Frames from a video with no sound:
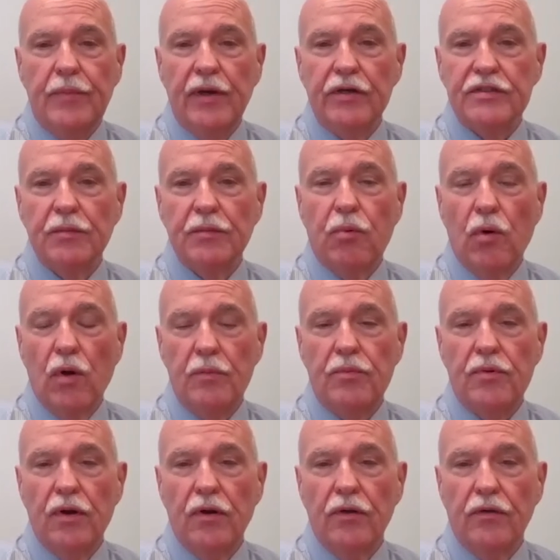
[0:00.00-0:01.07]
Peer support
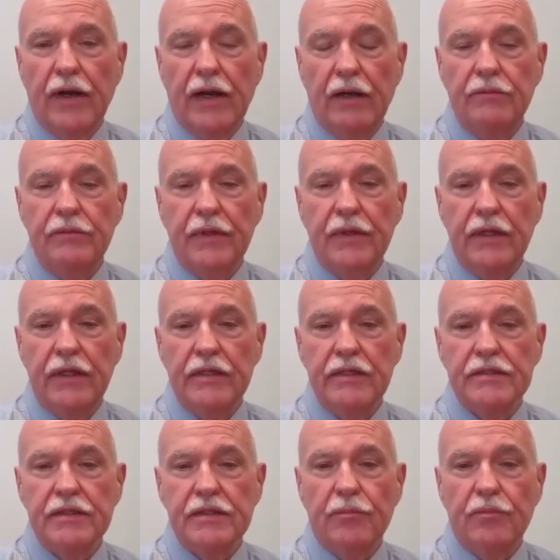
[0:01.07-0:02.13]
program
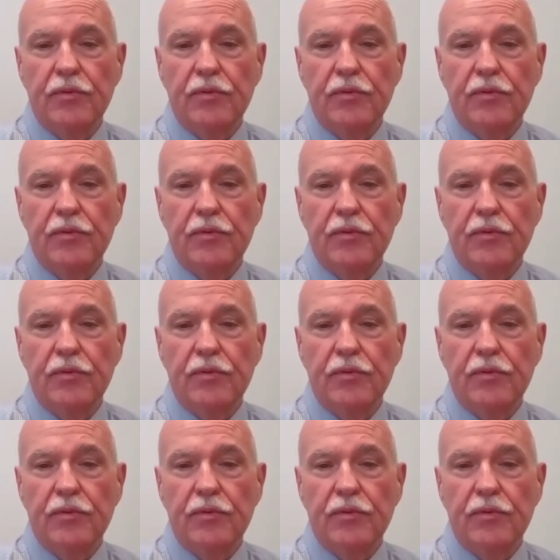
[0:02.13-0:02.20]
is a